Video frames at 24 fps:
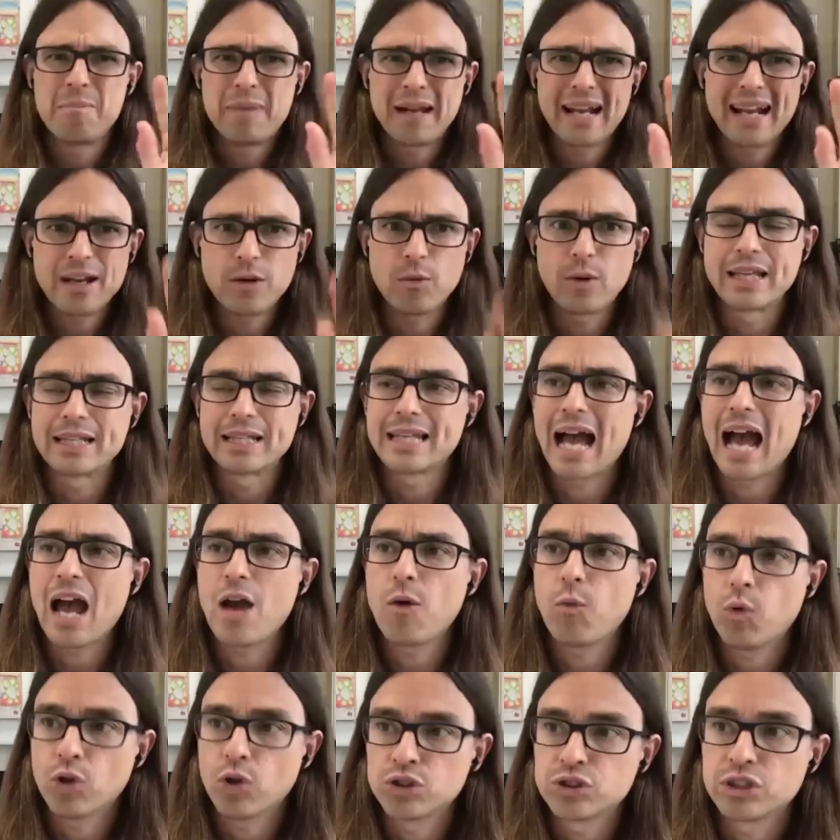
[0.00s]
But anyways,
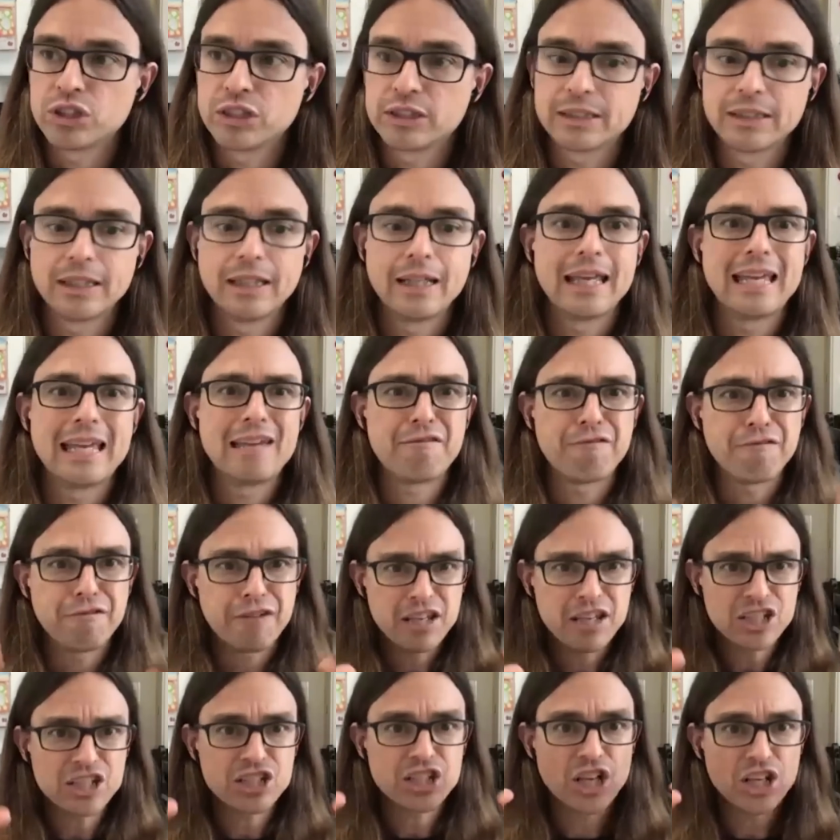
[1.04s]
I wondered if
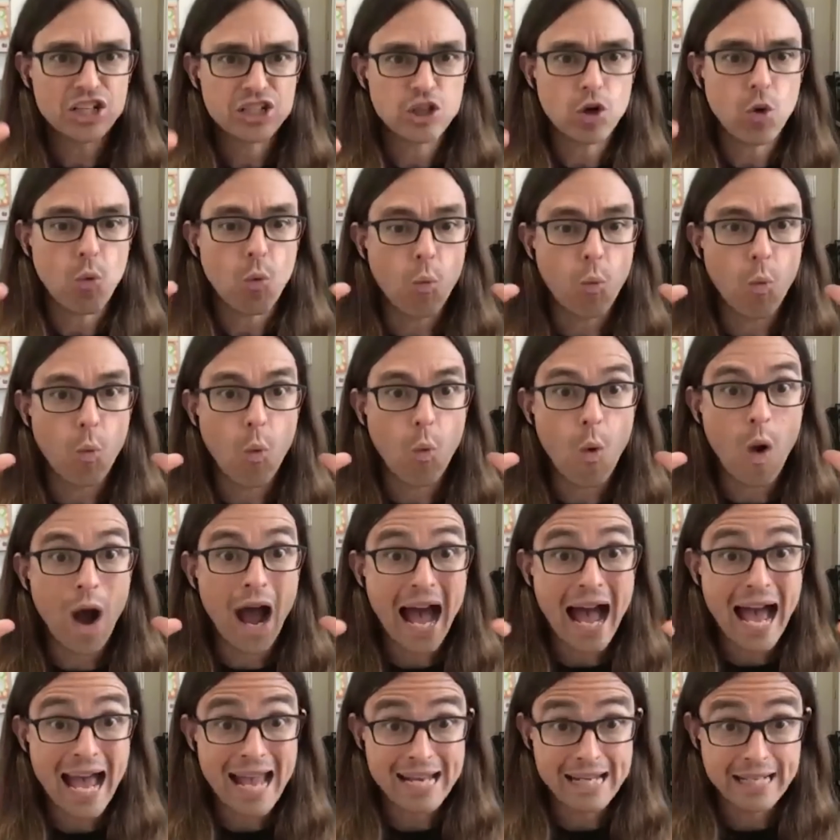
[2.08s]
he's such a
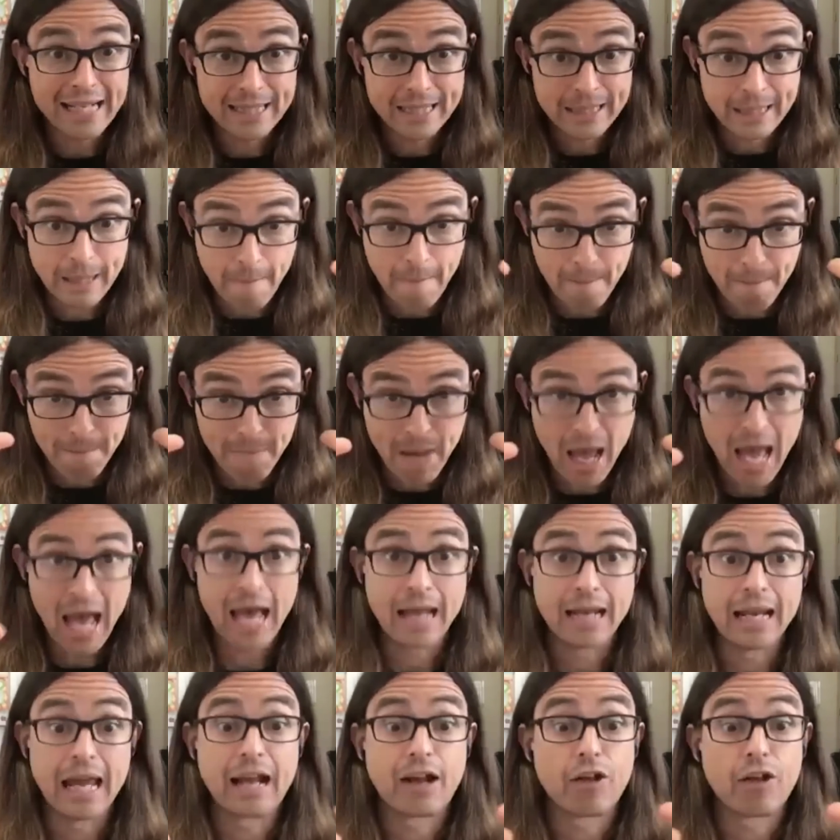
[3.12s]
wise
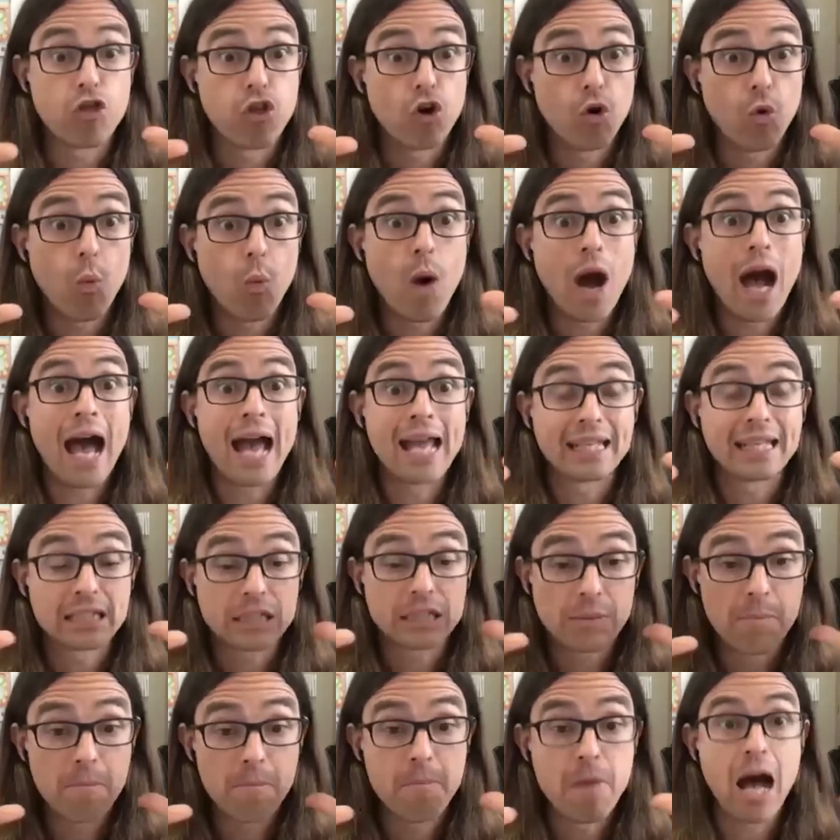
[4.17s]
man, like the
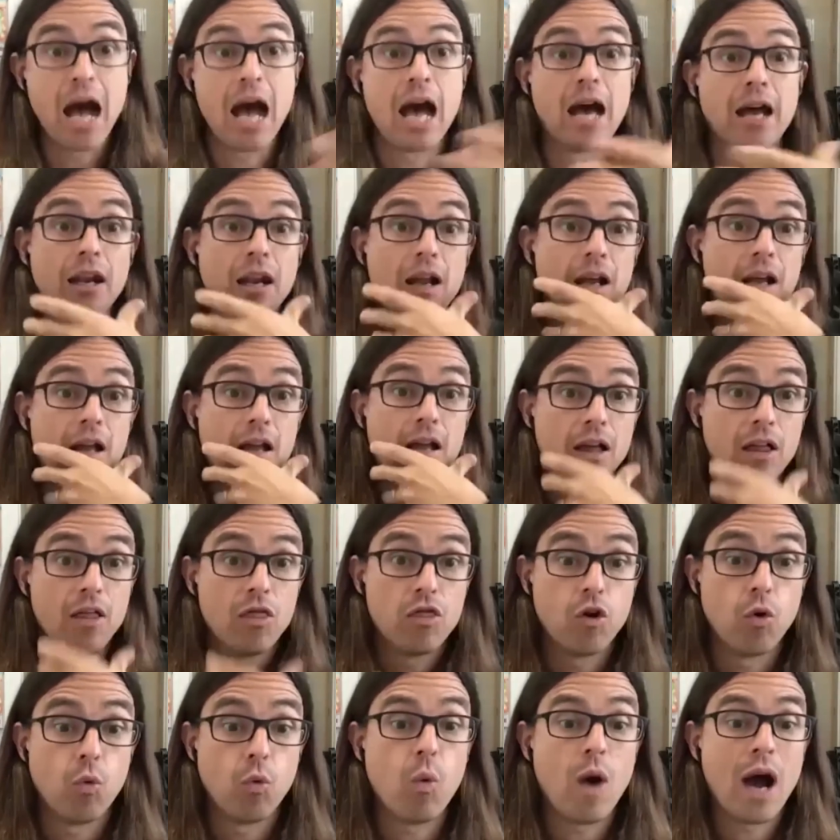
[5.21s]
wise man
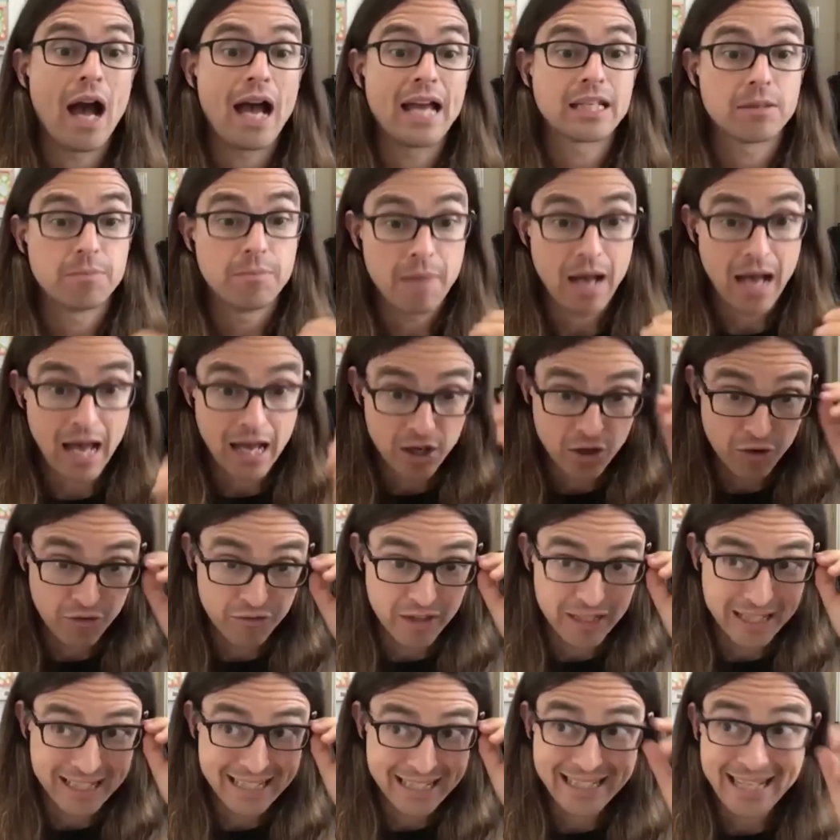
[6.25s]
of
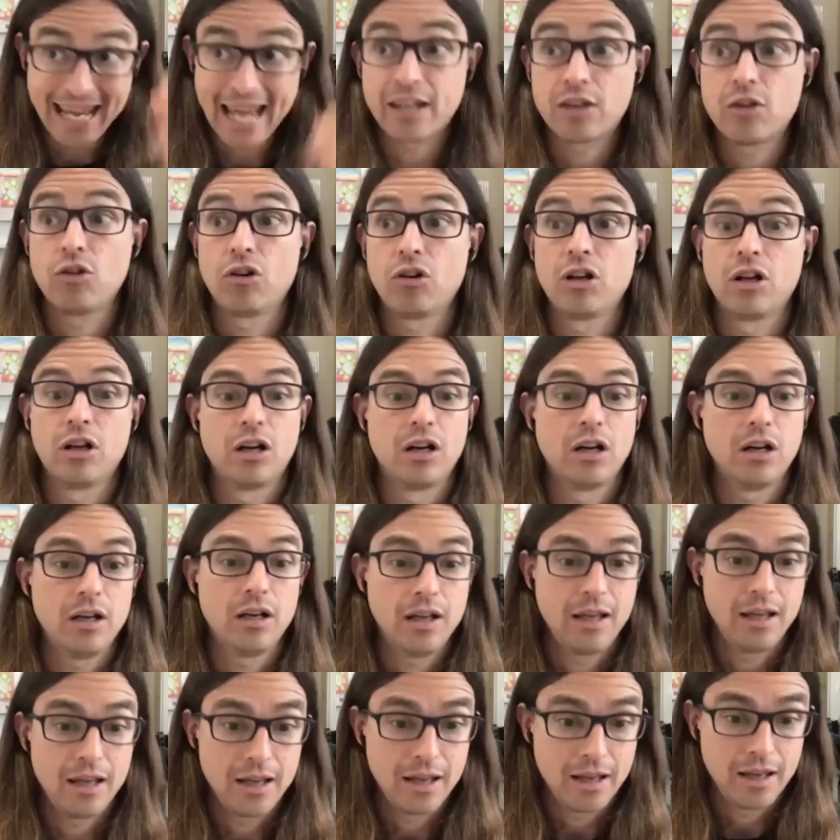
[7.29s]
the secular,
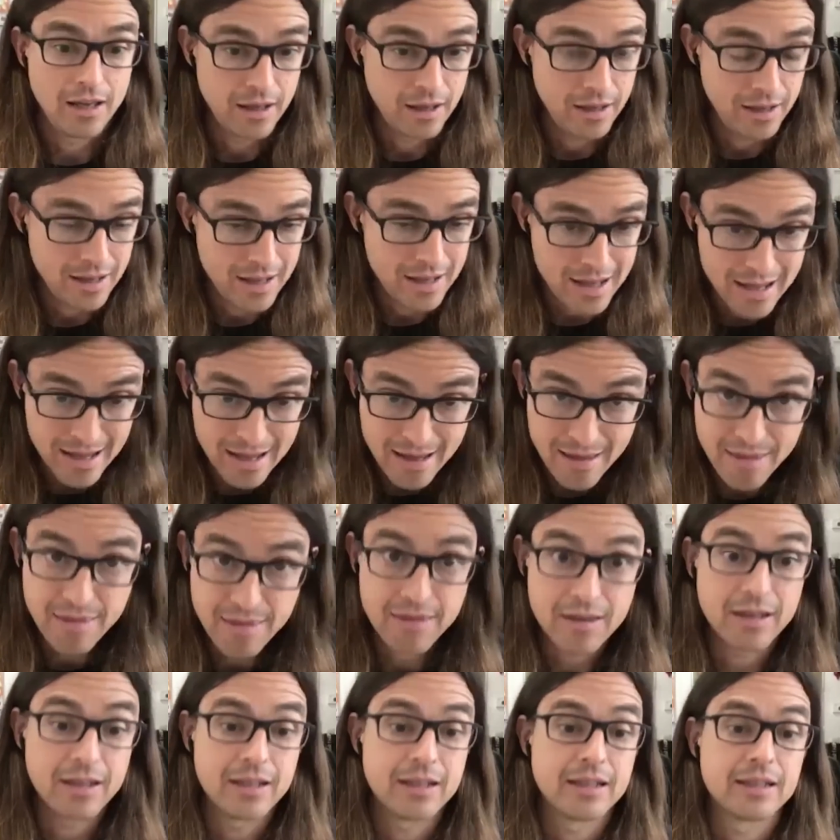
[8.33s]

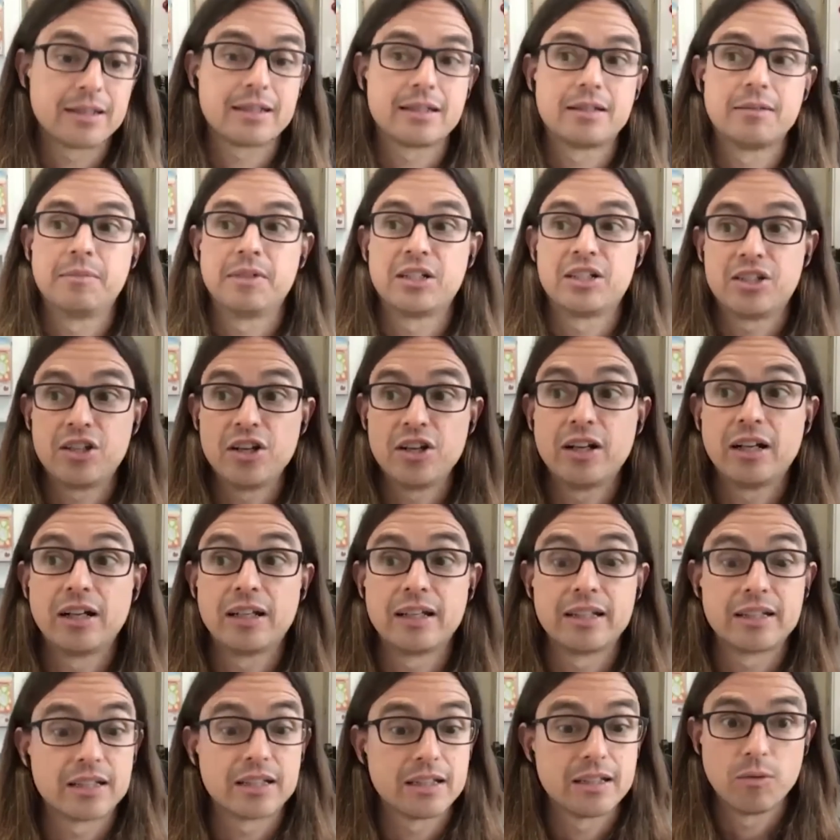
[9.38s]
atheist,
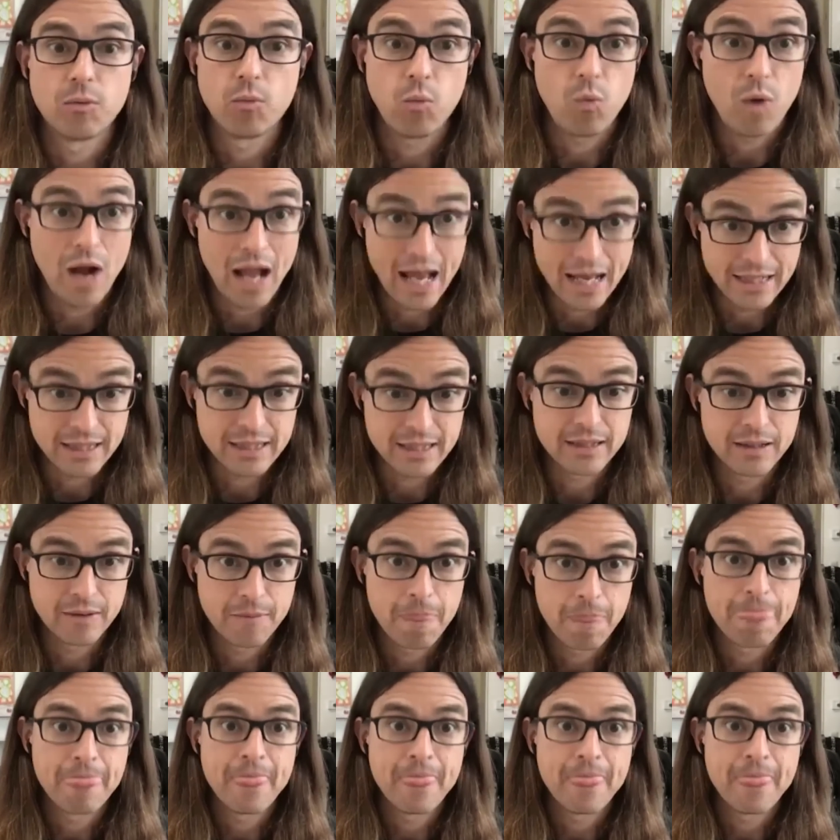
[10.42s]
materialist West.